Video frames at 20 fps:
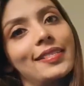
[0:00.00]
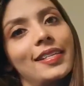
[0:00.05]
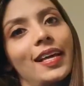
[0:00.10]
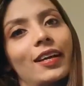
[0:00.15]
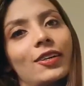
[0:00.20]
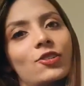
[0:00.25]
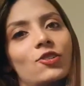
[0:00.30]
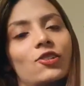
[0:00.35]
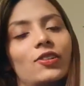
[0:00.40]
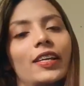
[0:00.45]

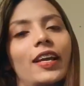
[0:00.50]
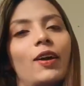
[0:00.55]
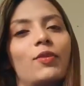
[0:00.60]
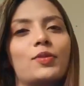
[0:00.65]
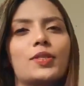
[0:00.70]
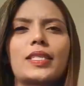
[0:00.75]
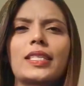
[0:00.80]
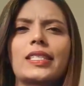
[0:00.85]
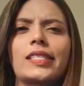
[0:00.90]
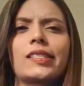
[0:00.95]
Actually, I
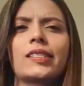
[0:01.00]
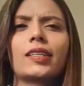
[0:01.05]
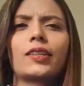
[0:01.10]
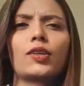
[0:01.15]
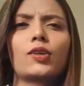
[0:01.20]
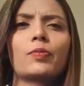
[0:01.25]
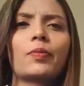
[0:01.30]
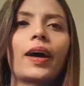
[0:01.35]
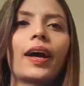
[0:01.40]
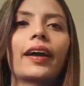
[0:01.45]
would say this is a
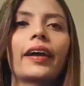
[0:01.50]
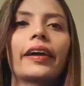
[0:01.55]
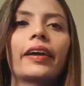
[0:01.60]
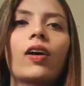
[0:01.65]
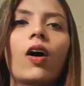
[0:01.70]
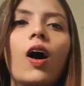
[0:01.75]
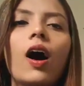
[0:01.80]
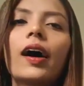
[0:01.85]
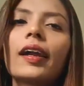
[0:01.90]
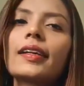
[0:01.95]
new bag I
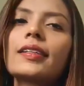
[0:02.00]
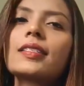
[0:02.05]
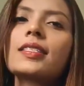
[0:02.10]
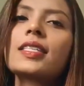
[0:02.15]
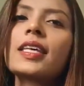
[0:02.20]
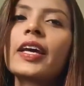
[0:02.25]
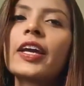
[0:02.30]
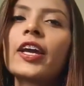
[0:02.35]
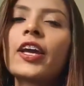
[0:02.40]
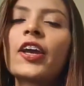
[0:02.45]
got. It's
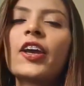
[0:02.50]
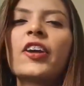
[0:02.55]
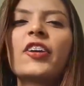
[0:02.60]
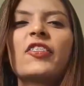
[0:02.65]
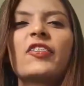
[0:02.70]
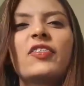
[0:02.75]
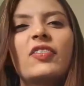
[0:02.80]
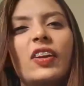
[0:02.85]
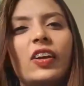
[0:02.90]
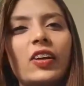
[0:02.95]

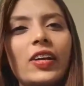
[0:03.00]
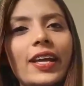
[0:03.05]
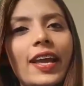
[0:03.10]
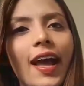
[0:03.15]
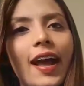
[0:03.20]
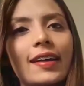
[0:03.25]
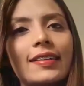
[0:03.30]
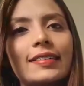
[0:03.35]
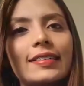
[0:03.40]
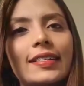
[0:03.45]
very
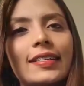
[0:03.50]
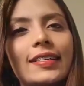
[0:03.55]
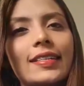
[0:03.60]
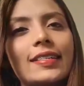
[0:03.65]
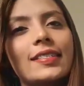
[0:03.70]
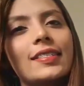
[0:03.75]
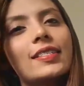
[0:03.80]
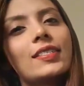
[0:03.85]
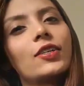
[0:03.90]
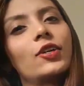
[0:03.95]
handy,
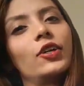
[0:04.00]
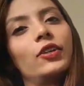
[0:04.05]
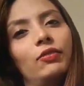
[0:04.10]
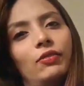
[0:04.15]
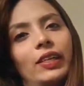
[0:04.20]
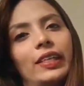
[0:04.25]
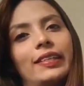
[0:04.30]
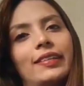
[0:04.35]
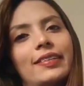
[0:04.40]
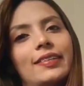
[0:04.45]
it's
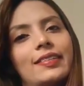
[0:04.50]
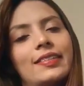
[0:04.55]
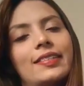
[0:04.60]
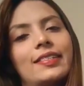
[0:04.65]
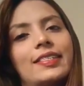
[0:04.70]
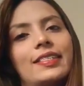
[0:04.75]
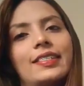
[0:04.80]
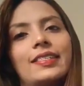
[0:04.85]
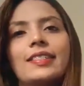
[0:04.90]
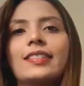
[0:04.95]
convenient,
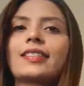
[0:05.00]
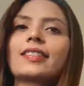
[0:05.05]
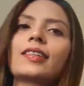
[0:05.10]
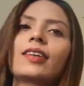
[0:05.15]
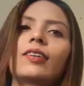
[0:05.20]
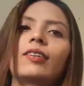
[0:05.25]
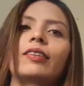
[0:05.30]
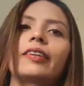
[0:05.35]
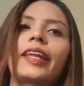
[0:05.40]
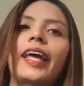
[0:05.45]
and it's
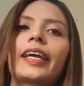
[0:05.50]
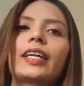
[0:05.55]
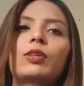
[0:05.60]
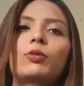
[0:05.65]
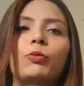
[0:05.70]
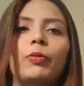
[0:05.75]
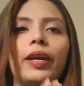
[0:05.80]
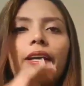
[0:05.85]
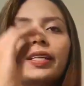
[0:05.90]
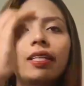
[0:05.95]

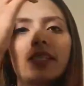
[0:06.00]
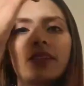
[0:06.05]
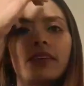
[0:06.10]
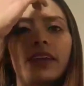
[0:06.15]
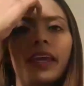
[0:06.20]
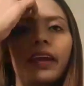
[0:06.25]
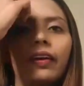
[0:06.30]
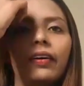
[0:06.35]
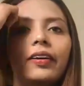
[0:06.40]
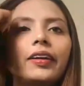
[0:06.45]
lightweight to
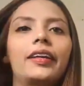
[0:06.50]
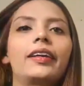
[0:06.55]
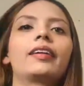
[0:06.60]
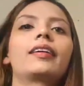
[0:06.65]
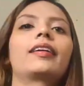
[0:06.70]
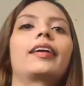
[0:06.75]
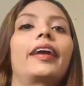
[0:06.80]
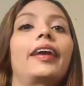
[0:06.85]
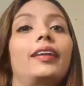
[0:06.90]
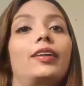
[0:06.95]
carry
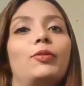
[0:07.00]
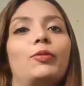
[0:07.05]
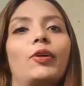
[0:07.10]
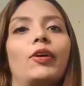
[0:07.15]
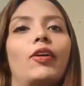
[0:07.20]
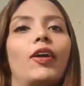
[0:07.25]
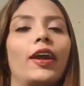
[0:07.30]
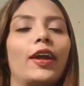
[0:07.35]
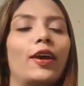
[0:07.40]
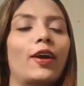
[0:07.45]
anywhere
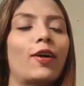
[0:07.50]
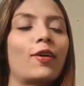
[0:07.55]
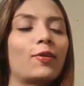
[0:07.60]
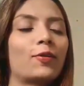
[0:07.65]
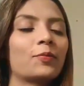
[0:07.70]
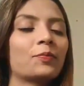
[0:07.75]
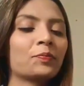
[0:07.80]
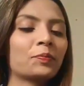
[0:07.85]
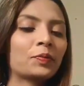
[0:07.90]
I go.